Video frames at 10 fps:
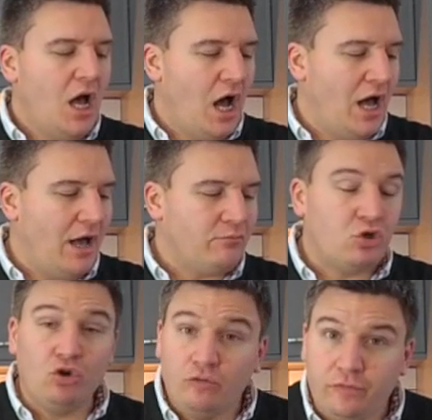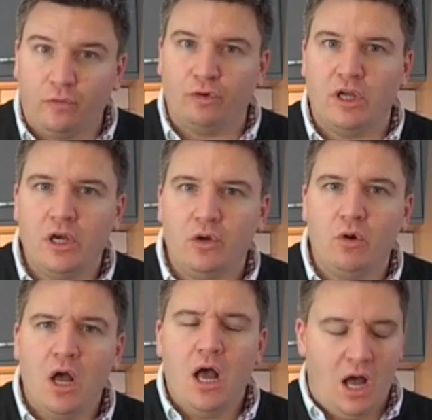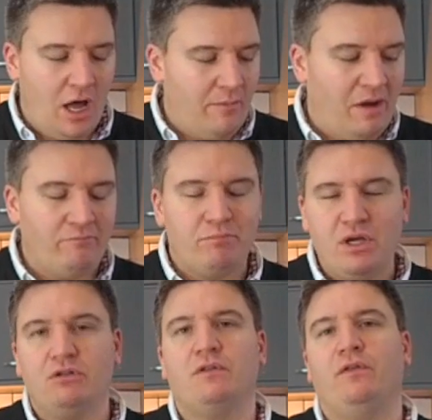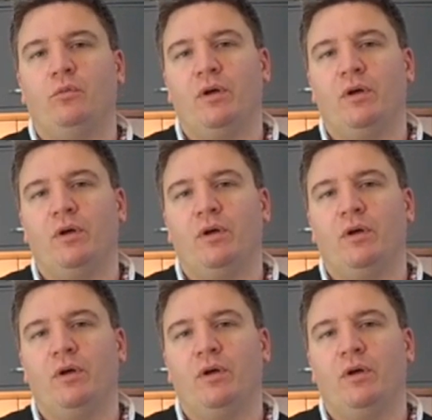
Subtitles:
good for you, and beautiful,